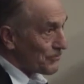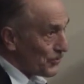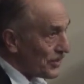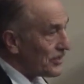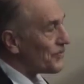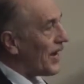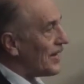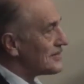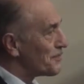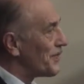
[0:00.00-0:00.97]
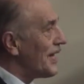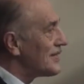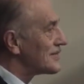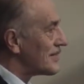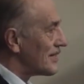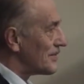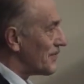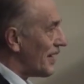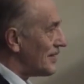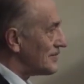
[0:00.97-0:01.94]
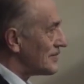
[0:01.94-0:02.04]
worldwise,
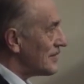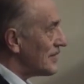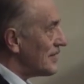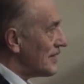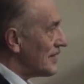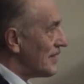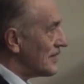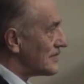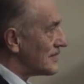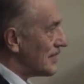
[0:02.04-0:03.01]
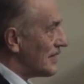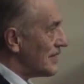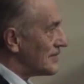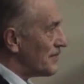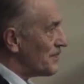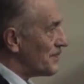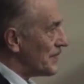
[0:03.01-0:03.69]
planetary-wise, is, is, a,